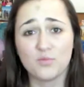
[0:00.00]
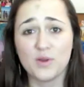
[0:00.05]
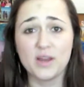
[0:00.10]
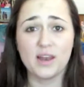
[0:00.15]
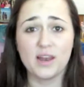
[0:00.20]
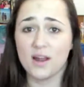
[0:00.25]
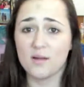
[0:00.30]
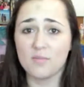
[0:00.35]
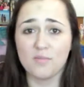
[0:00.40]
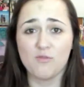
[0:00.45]
read
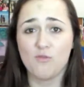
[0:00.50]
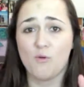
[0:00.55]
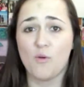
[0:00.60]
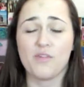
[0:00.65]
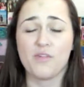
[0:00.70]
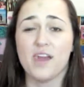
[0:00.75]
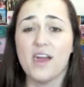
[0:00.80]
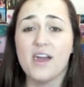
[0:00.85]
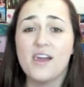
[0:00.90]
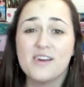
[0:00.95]
it before
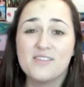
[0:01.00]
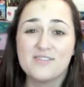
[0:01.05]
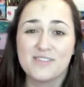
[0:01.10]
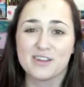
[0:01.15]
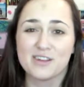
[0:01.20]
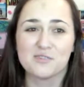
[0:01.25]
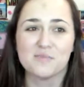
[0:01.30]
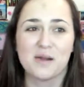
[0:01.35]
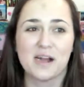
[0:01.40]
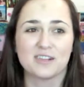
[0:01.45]
they,
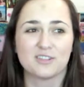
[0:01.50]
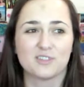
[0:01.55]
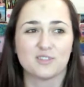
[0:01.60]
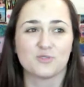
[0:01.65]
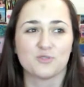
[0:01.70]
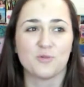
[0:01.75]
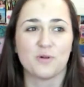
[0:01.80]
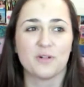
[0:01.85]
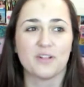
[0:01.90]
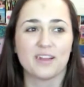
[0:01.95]
they go back to school.